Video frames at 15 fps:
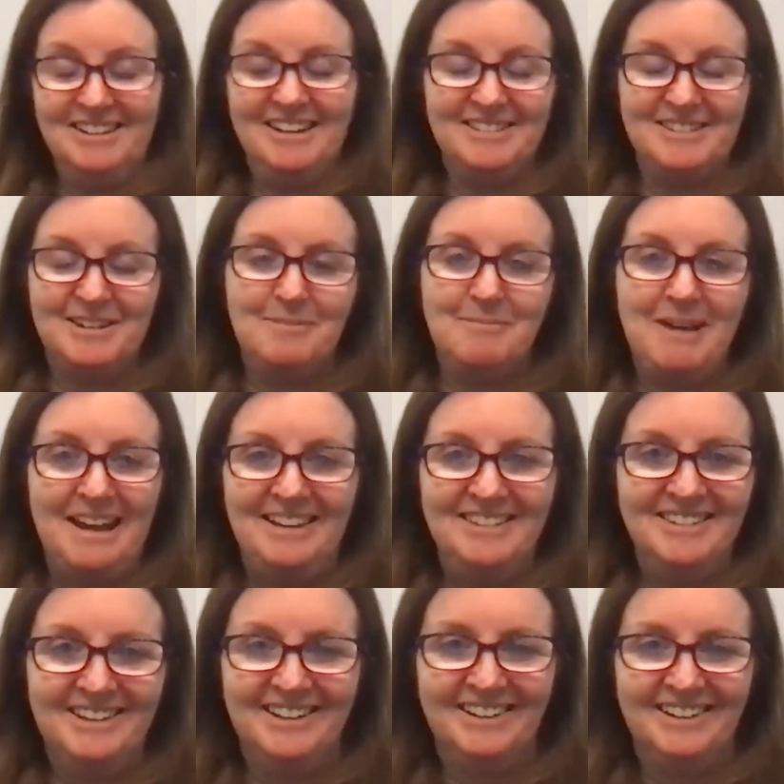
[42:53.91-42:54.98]
and it's an
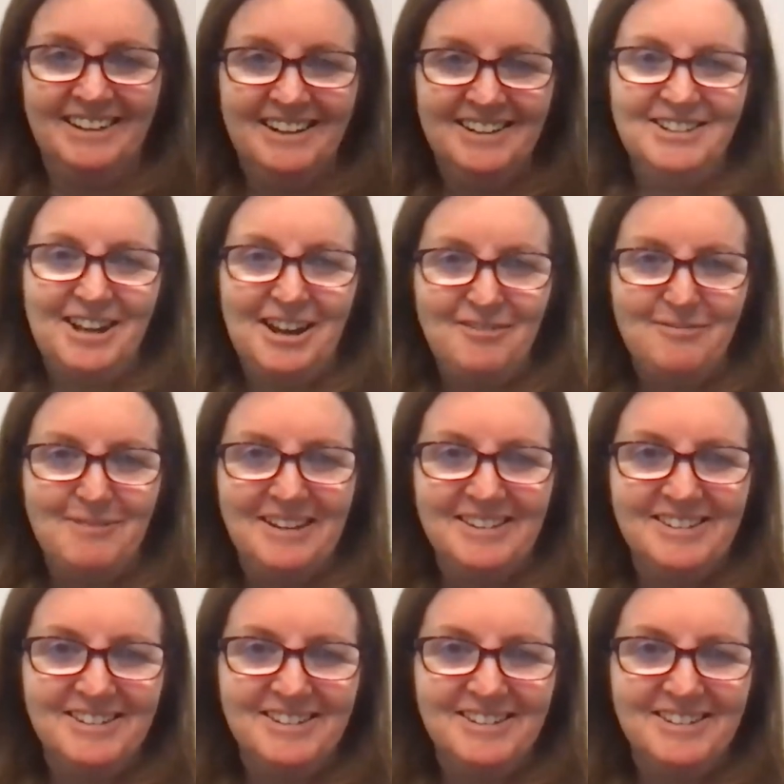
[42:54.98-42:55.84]
amazing achievement.